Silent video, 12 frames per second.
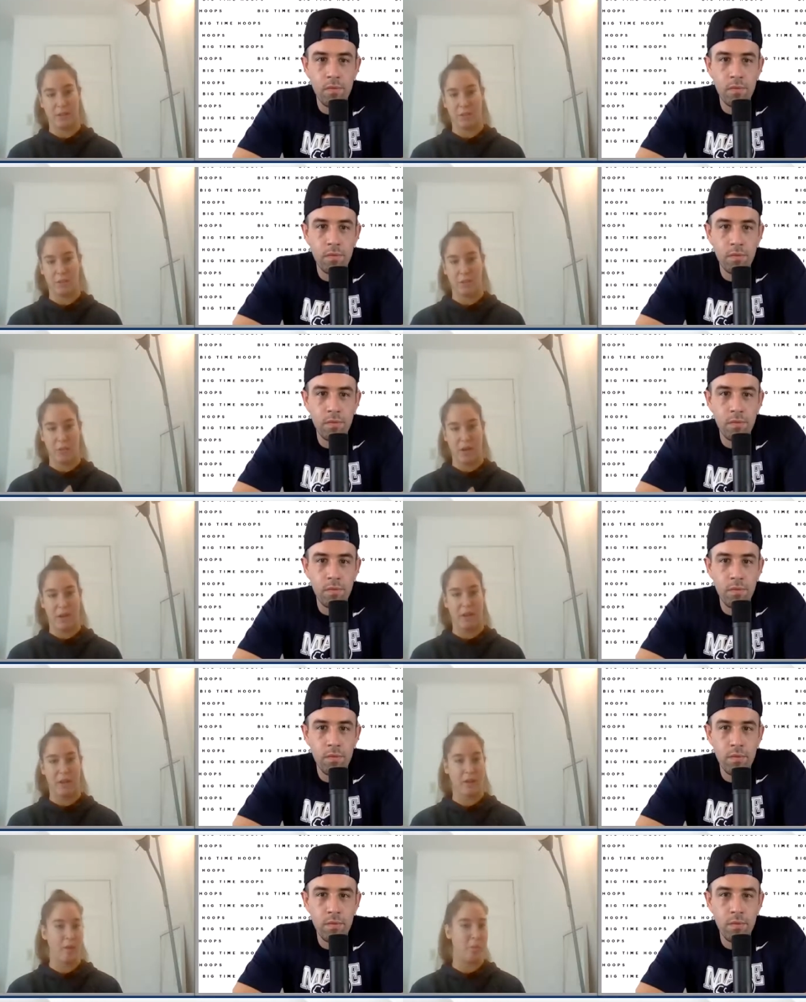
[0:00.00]
Speaker 1: need to be
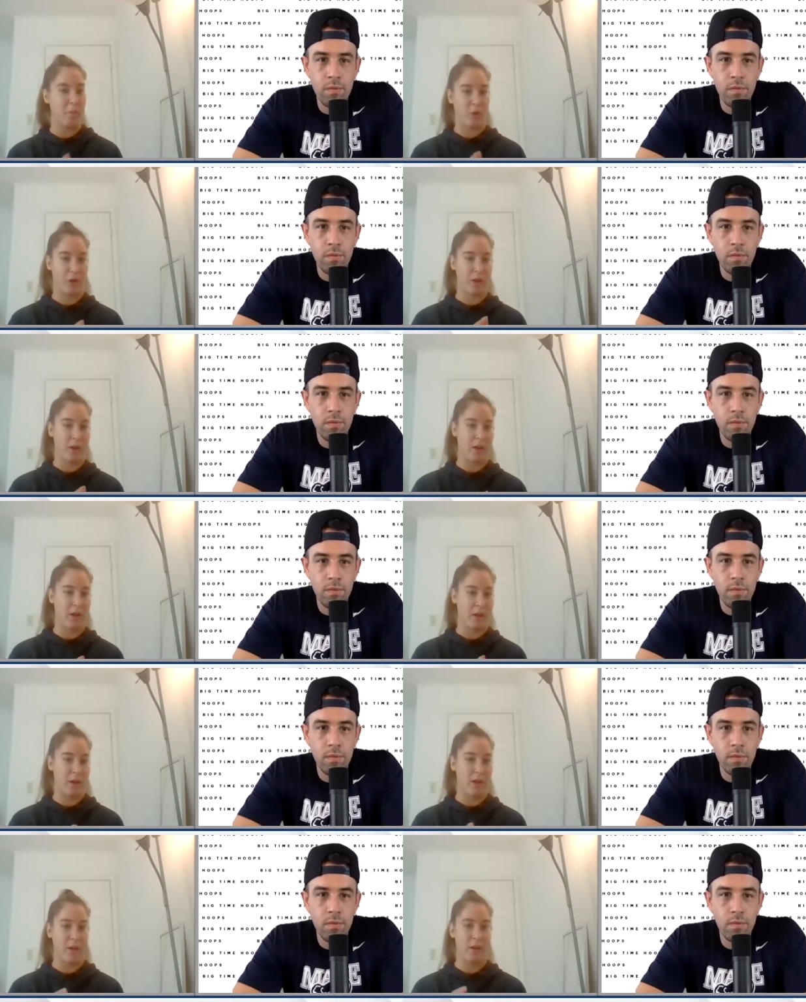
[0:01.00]
ready, keep working,
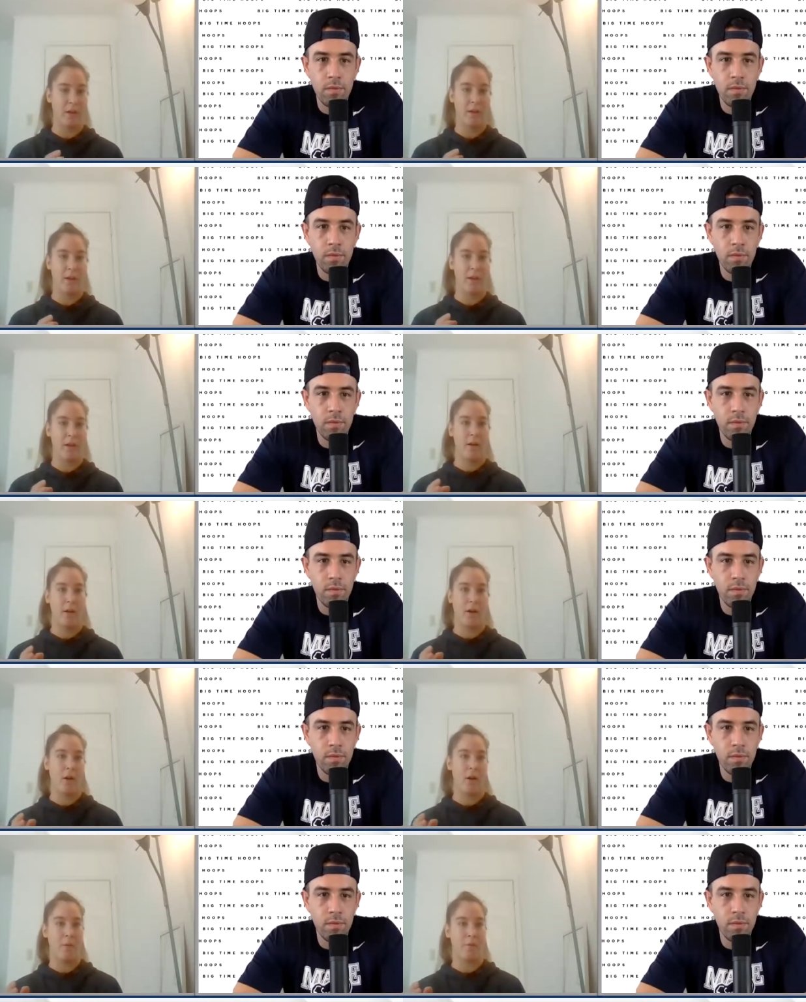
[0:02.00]
and
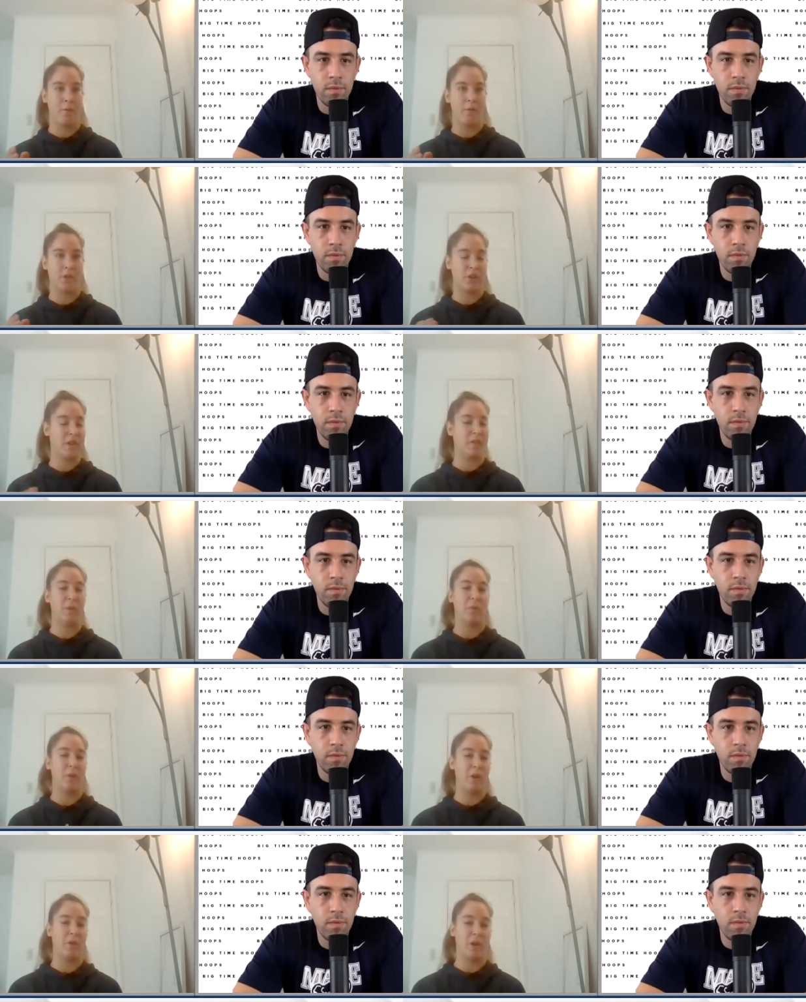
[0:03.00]
um, just be
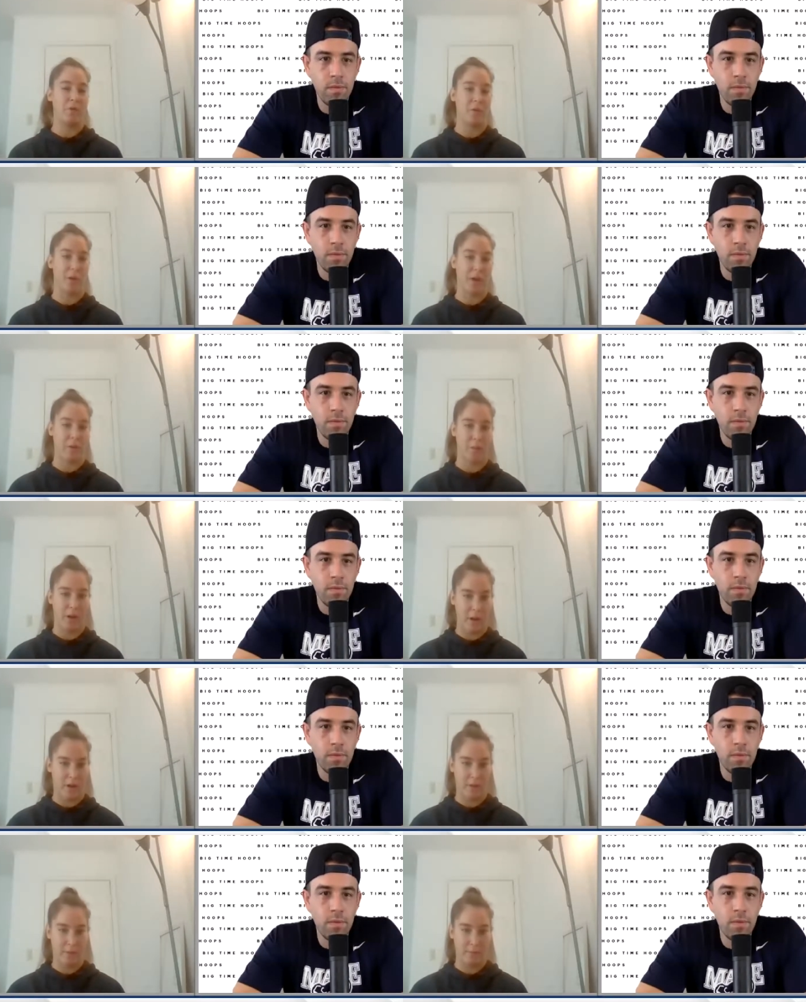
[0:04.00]
ready whenever we can
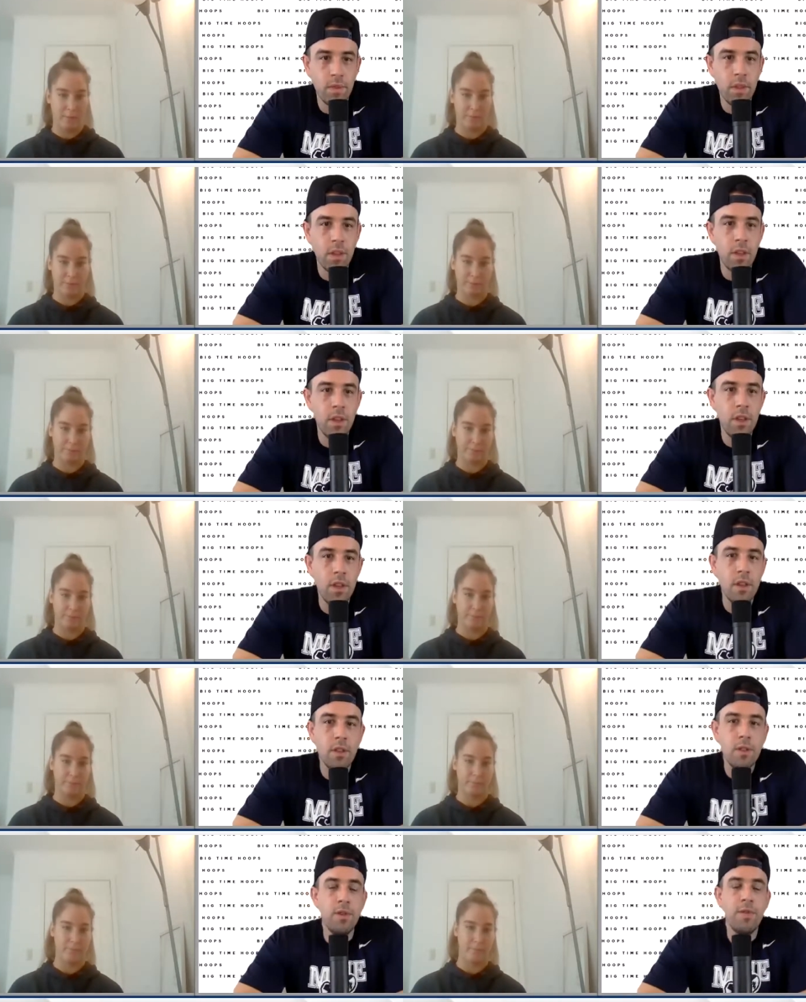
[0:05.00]
play.
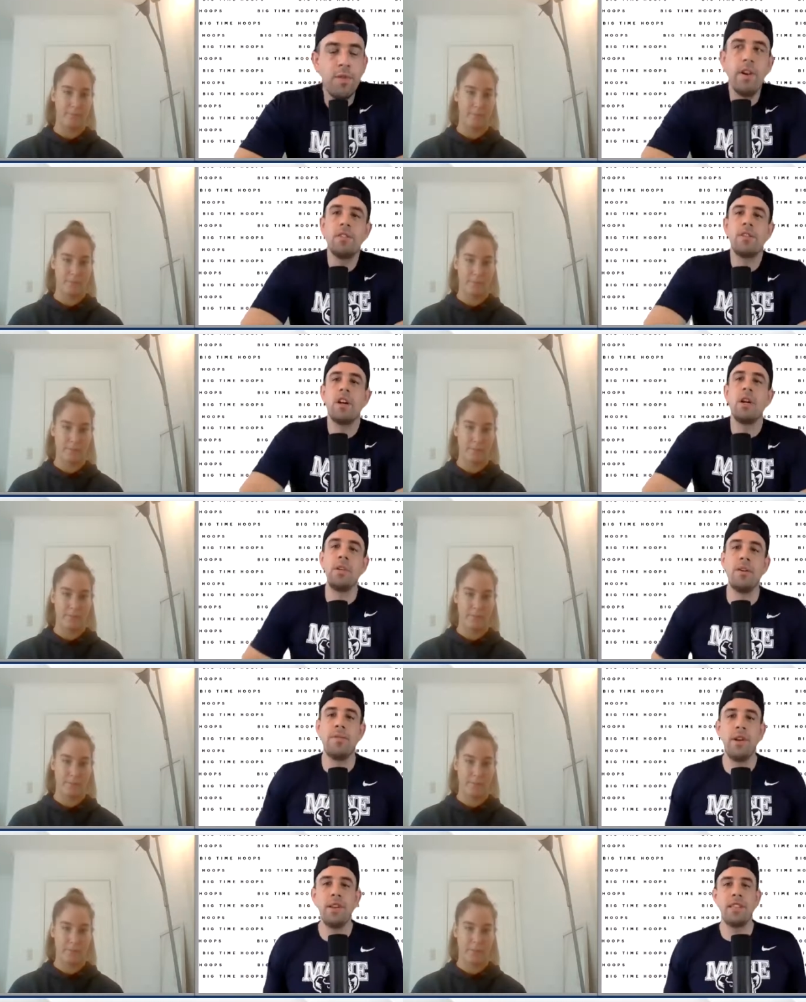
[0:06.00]
Speaker 2: So your first tournament,
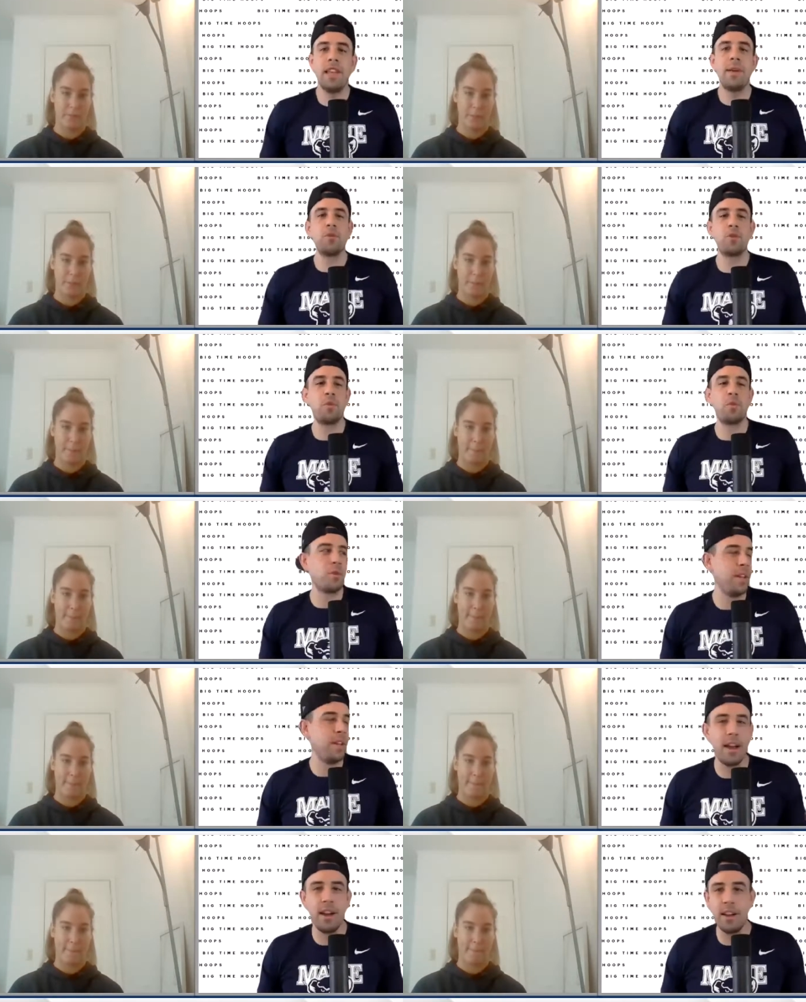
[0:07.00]
your first games were supposed to
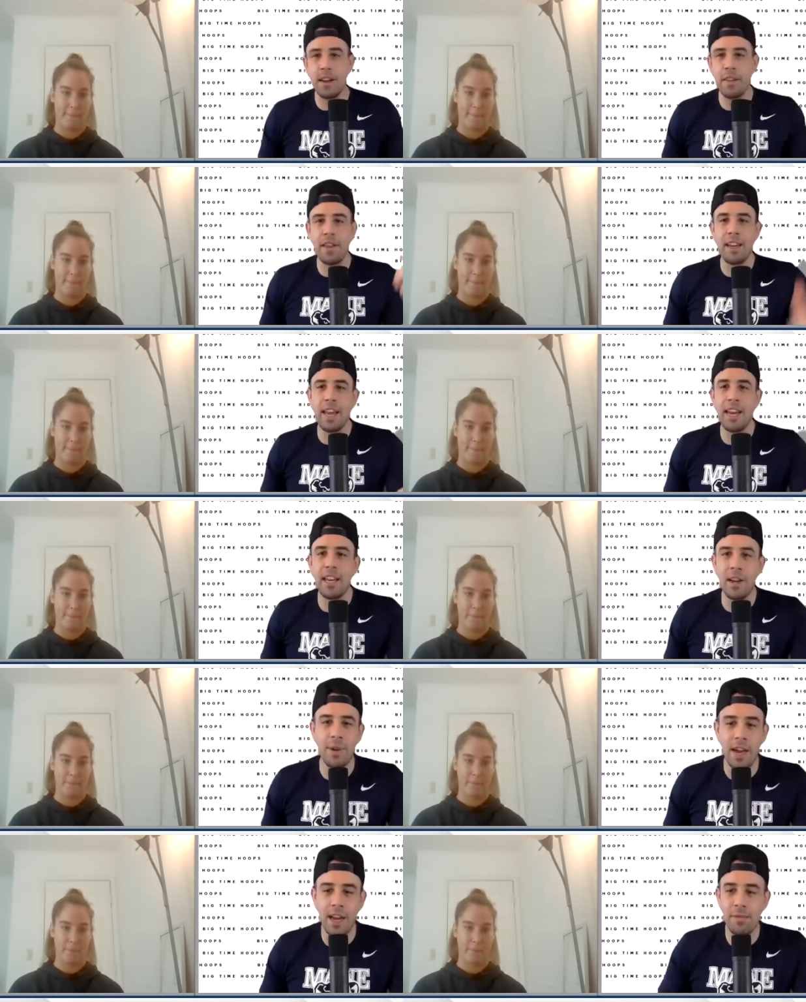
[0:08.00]
be down in I think Connecticut,
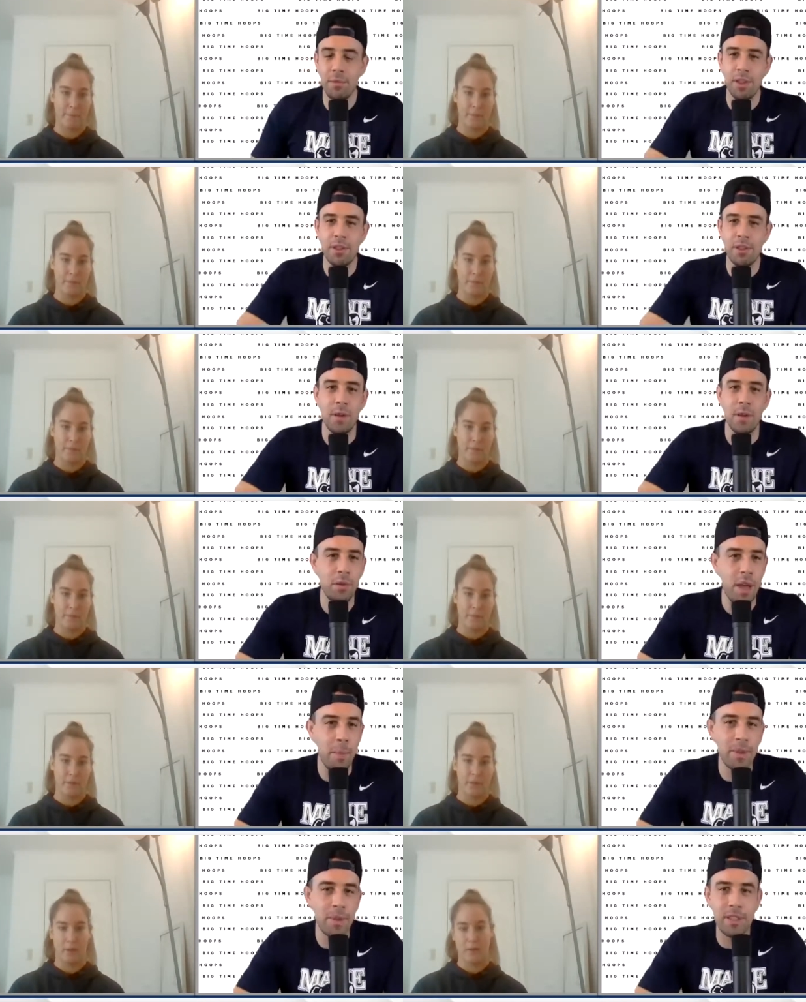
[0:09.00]
right? With the tournament
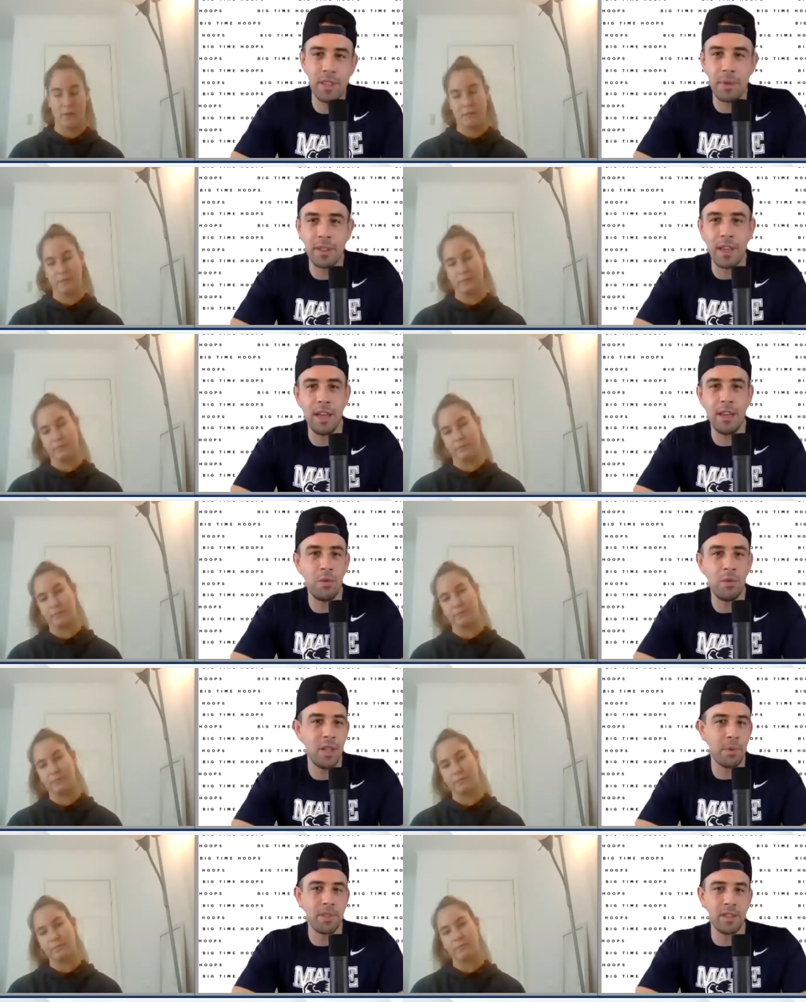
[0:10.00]
at Mississippi State, who
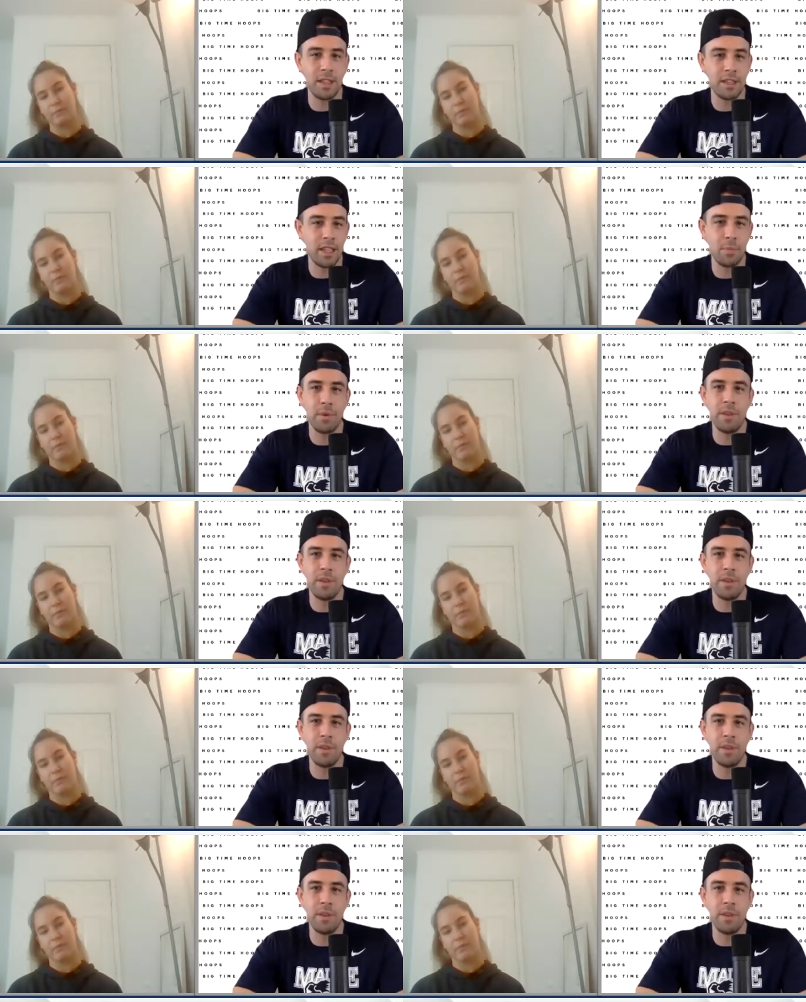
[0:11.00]
was number six, I think